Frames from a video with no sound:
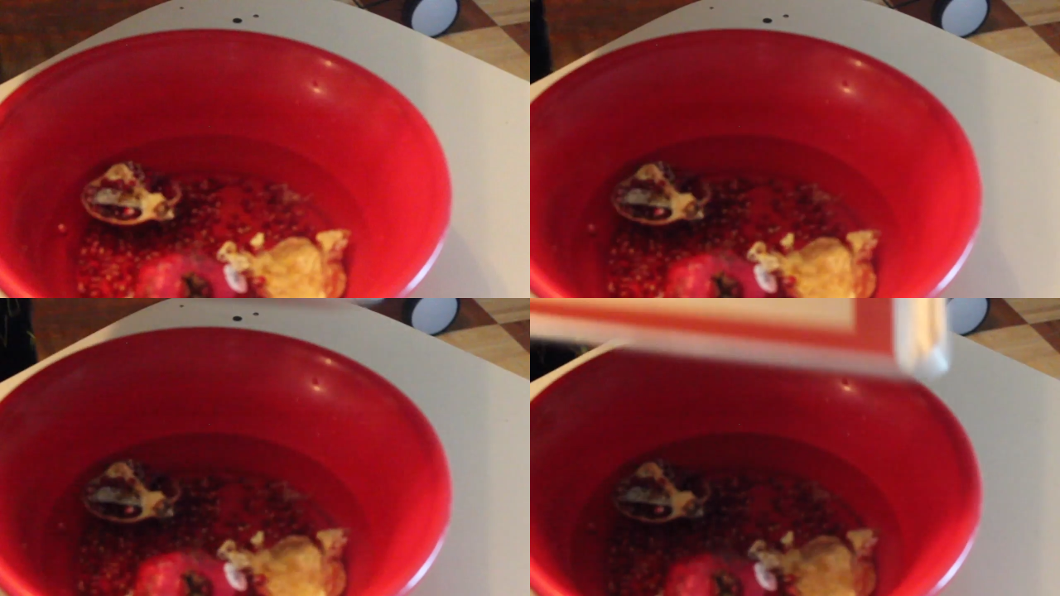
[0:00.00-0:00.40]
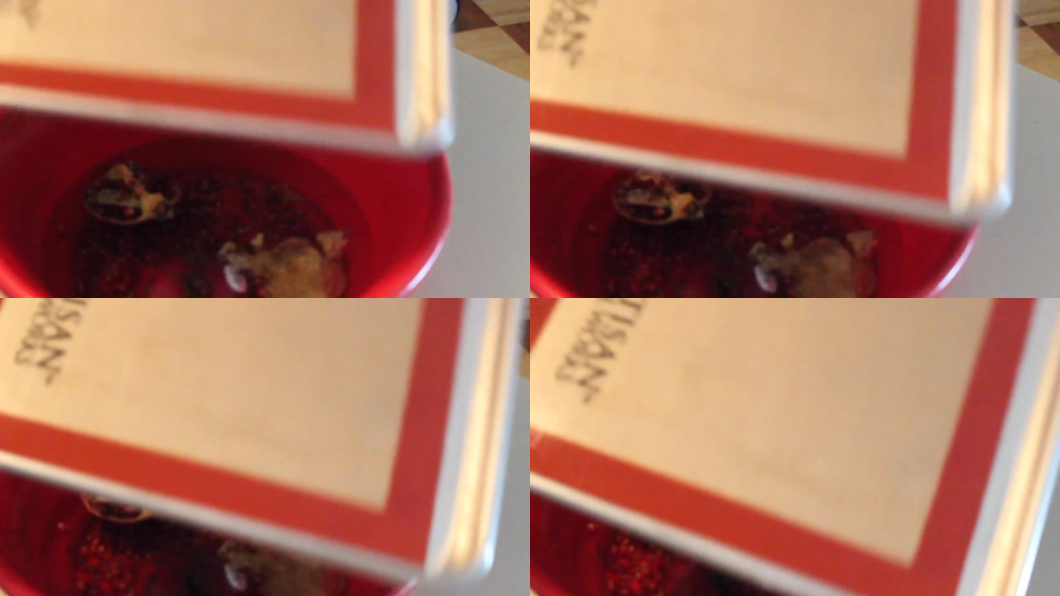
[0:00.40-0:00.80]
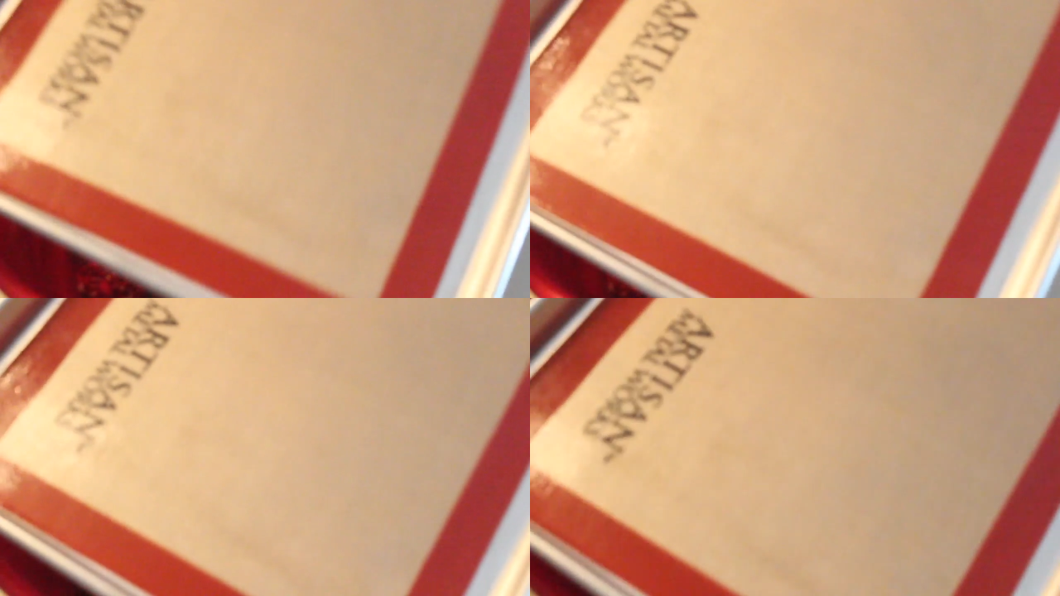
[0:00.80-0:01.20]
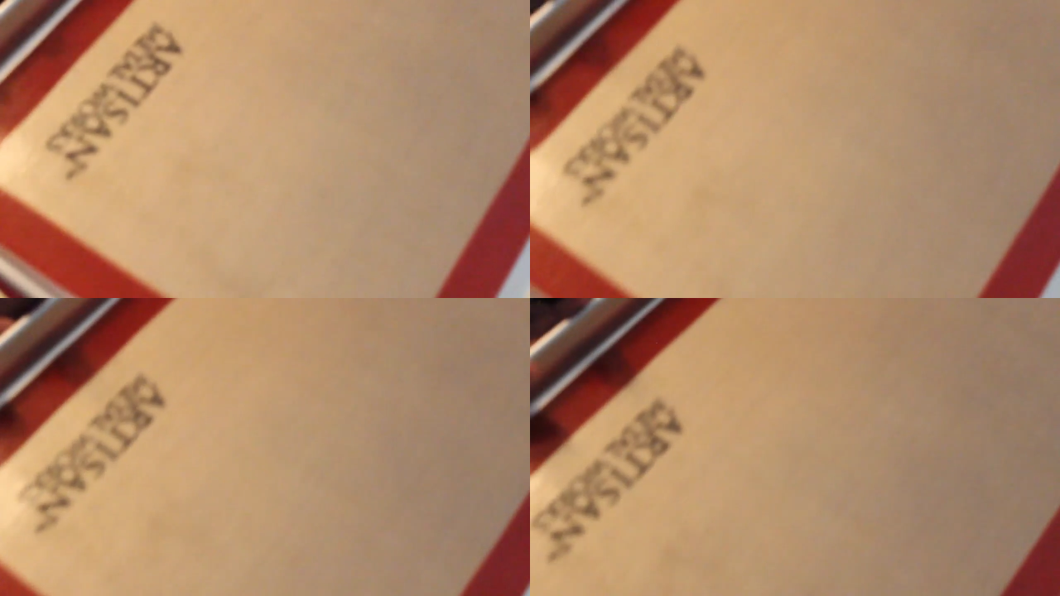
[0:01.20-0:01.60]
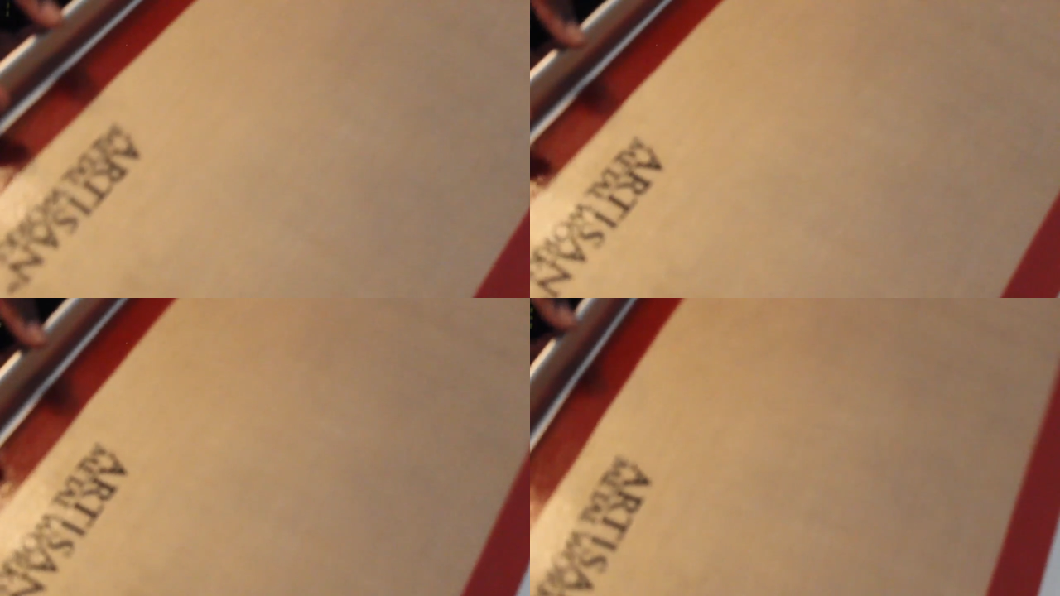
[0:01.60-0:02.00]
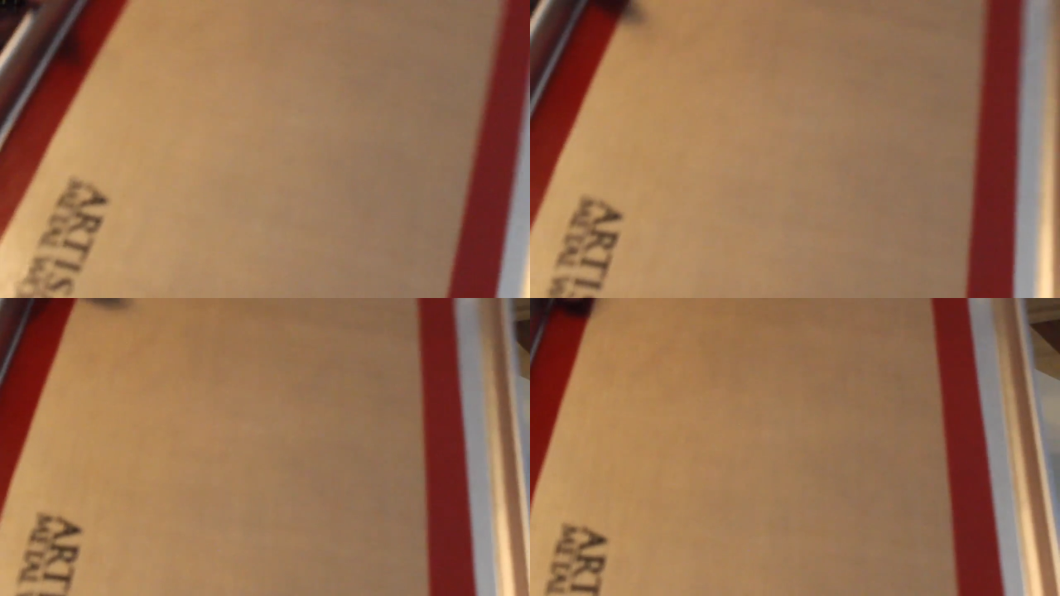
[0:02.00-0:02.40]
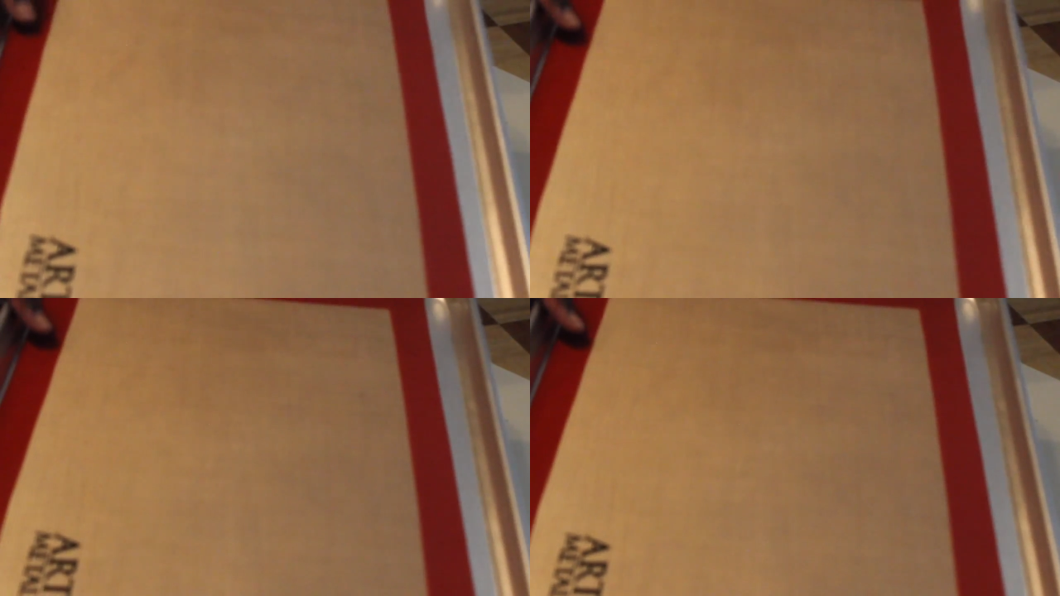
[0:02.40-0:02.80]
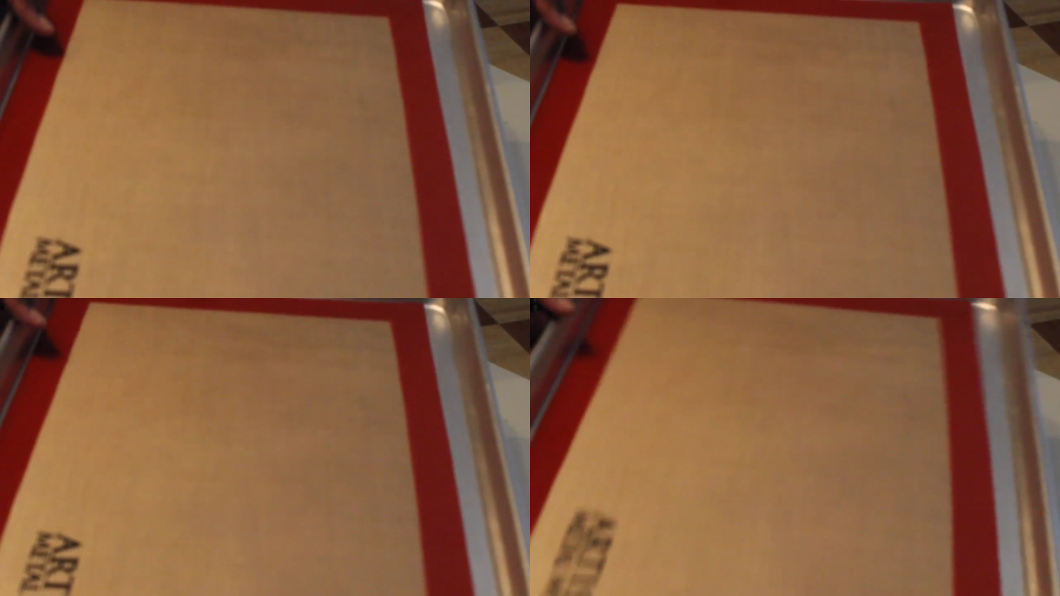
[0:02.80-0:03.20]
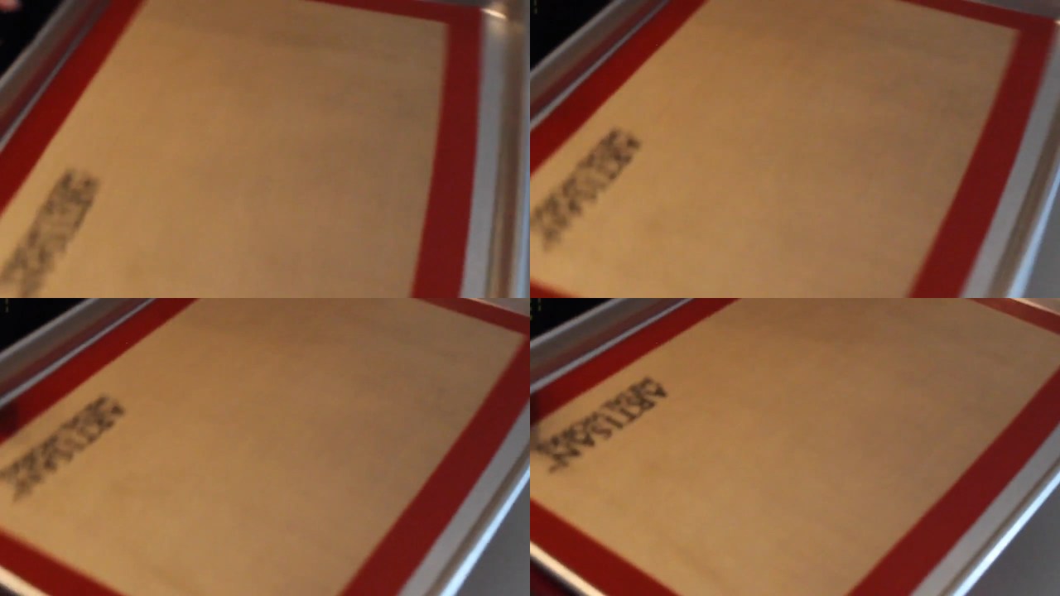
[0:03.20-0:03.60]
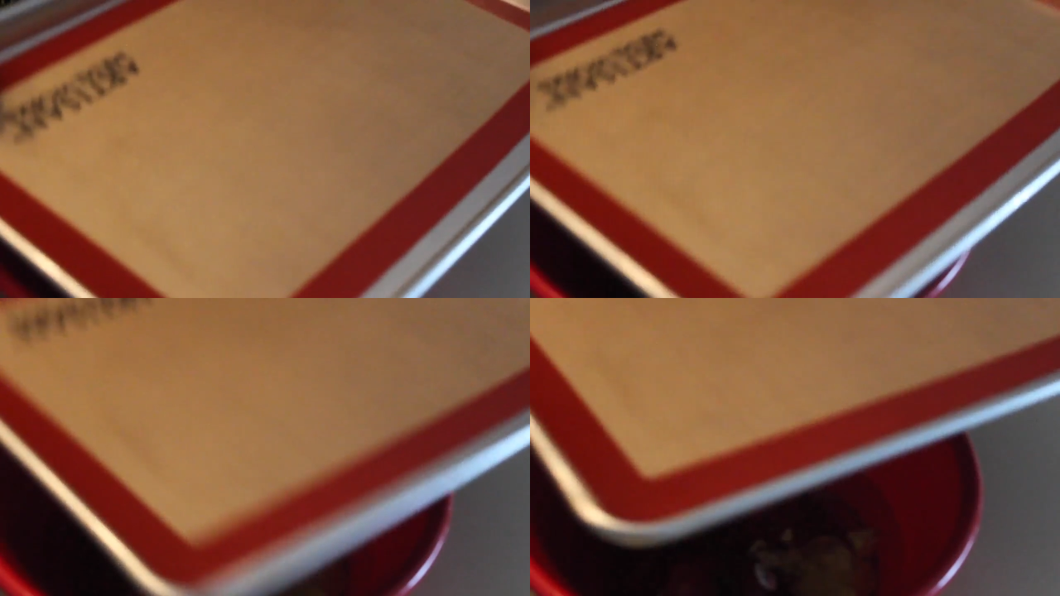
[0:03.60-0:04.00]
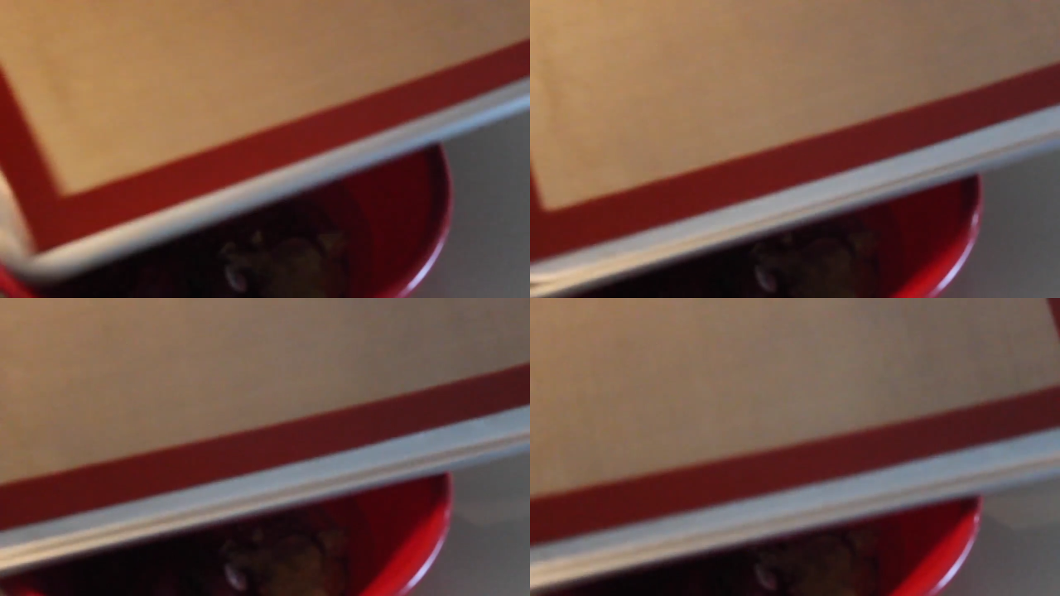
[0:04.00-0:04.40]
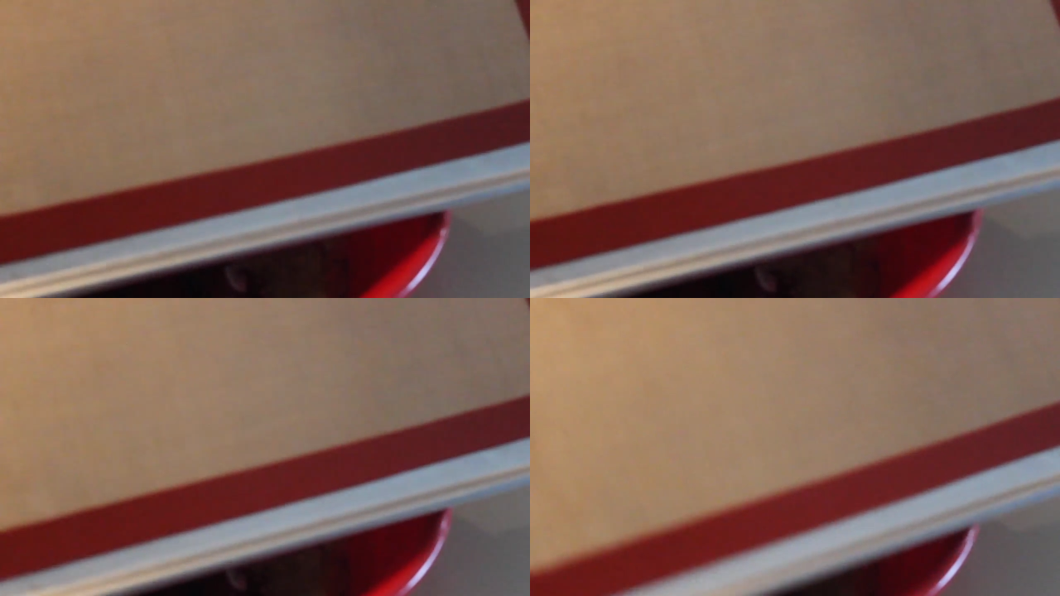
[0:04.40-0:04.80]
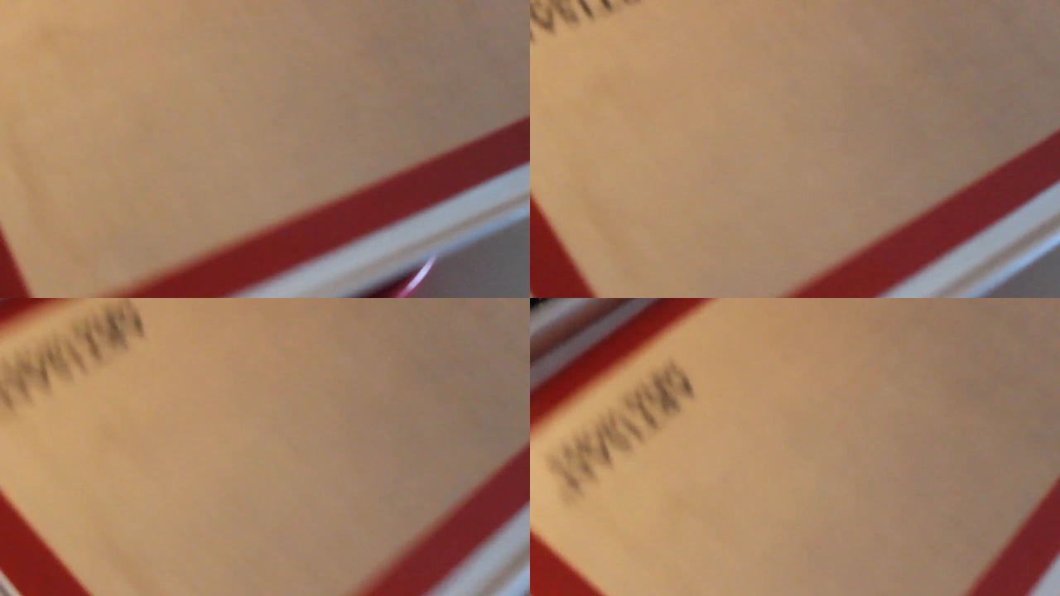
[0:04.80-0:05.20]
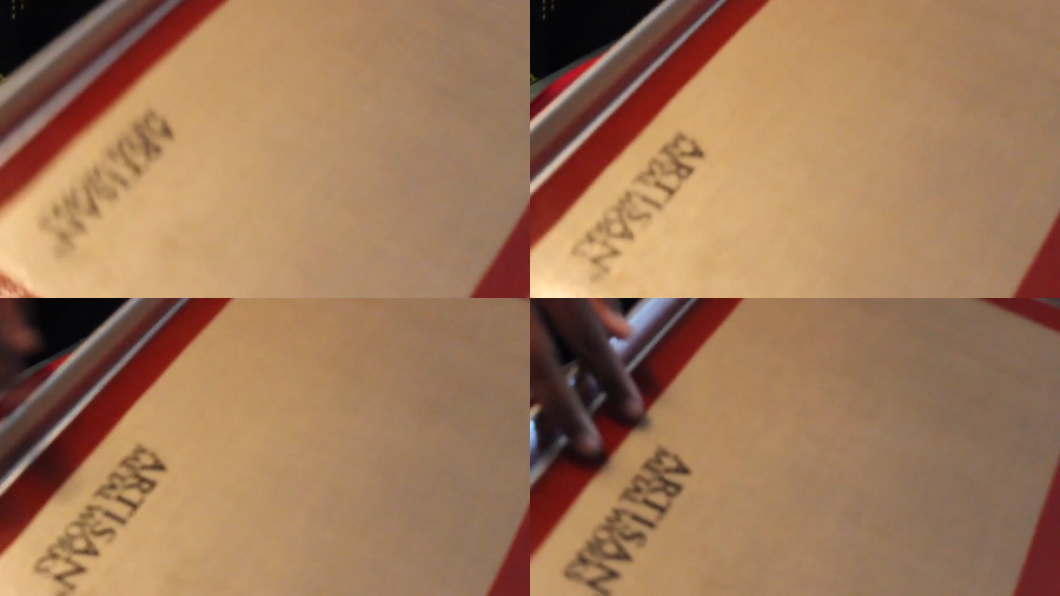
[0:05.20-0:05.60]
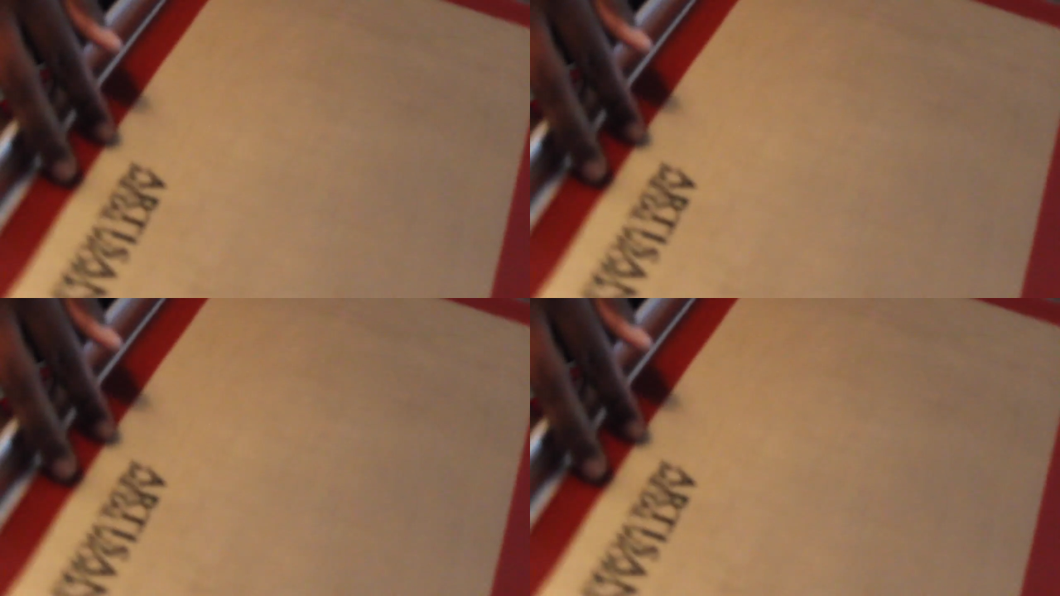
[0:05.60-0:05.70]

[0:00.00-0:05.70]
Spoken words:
(no speaker visible)